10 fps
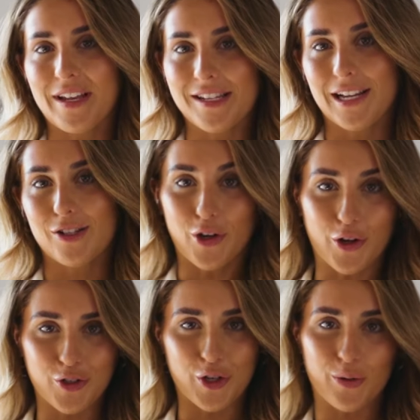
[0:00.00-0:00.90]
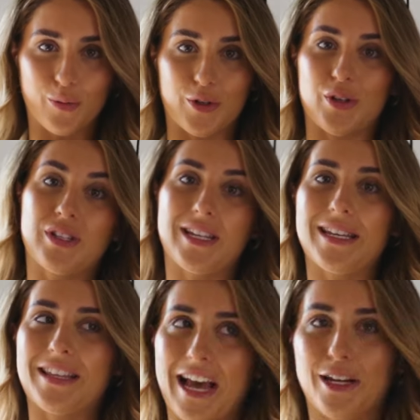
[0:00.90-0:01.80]
make sense not to when you
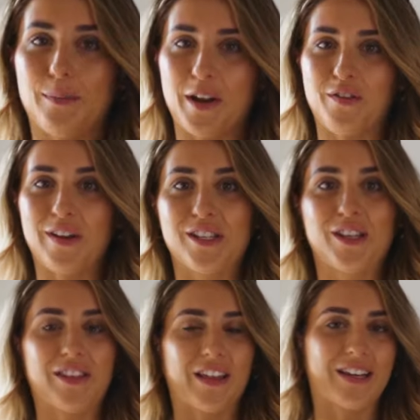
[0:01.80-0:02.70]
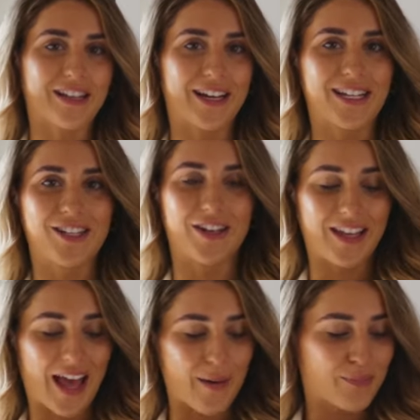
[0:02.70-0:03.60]
see the added benefits that the client's going to
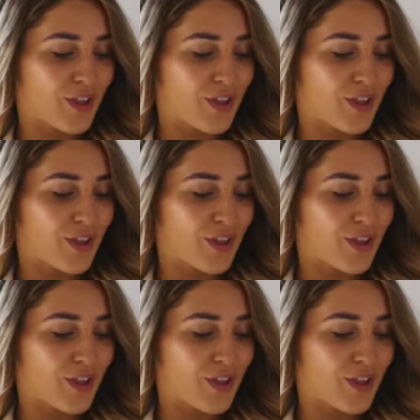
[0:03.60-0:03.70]
get.